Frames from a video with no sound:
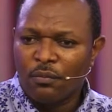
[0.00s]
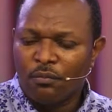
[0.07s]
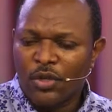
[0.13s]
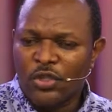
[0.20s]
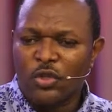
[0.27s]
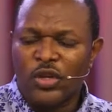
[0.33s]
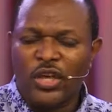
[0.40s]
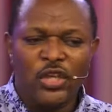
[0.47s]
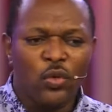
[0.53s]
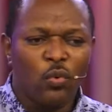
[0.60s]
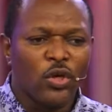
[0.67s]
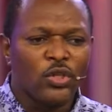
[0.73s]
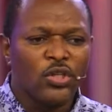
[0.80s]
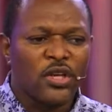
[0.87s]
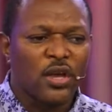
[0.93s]
But today you
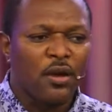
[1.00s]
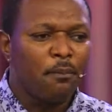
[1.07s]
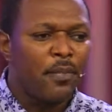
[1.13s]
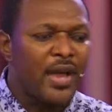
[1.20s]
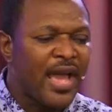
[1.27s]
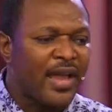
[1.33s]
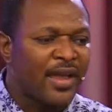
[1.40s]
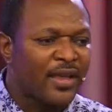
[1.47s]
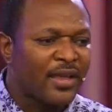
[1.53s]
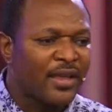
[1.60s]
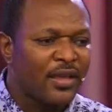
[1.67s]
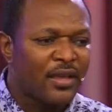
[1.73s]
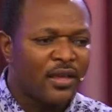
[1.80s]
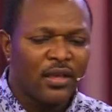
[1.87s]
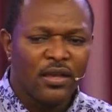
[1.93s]
want to come back
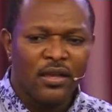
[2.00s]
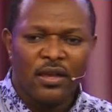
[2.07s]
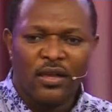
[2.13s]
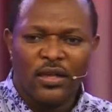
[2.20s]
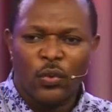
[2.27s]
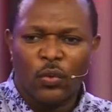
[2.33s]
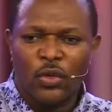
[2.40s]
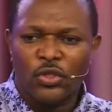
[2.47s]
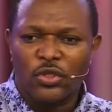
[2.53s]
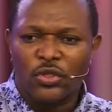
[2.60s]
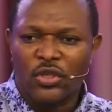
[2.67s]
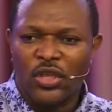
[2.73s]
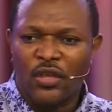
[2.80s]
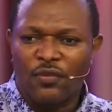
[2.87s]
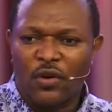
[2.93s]
and you want to
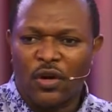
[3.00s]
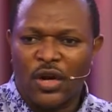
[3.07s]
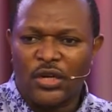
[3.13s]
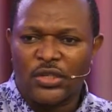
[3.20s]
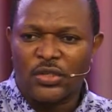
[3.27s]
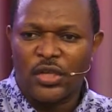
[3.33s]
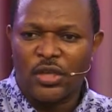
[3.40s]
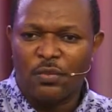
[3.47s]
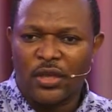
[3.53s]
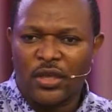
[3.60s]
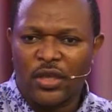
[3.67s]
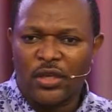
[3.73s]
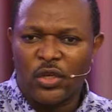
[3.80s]
give your heart to Him again.